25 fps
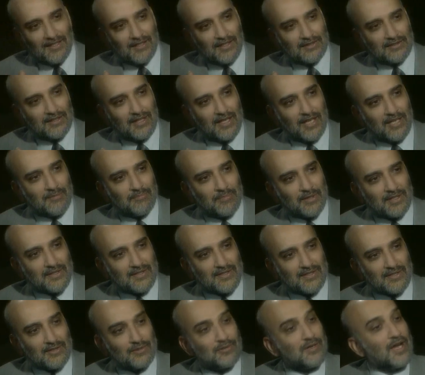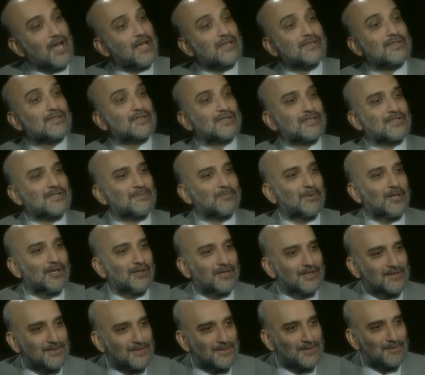layperson who hasn't
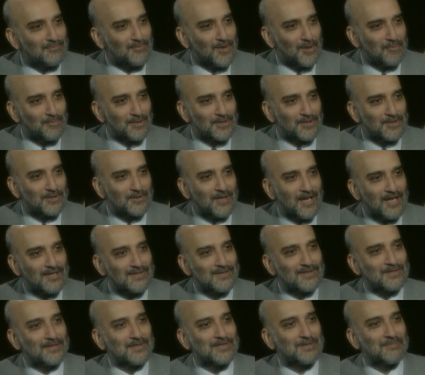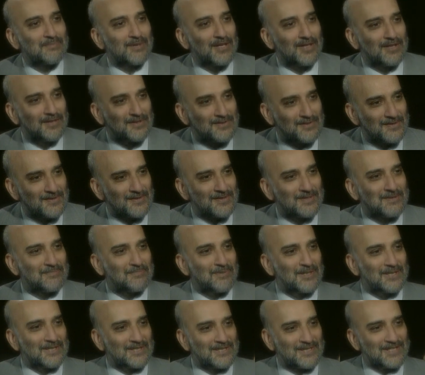experienced the moment, who hasn't experienced the
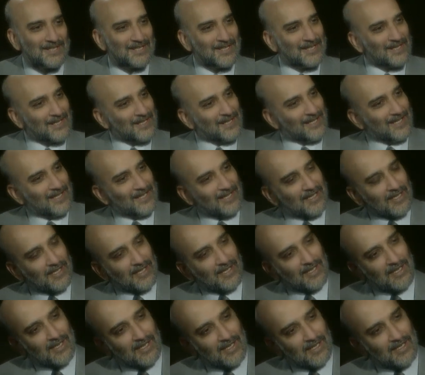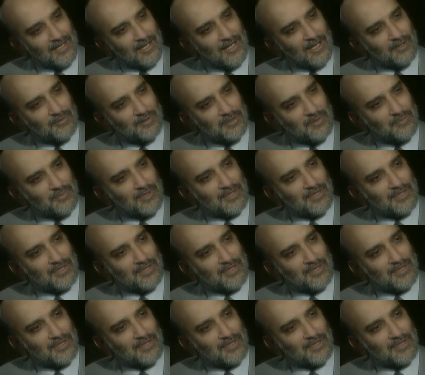spirit? How could